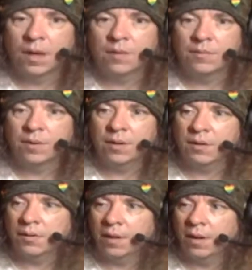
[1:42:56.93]
I'm
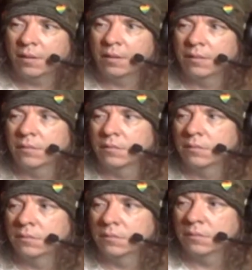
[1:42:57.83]
trying to like
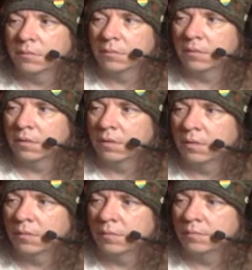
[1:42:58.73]

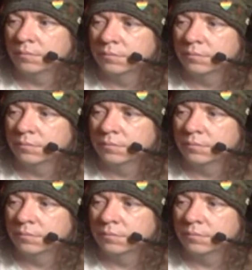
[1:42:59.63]
um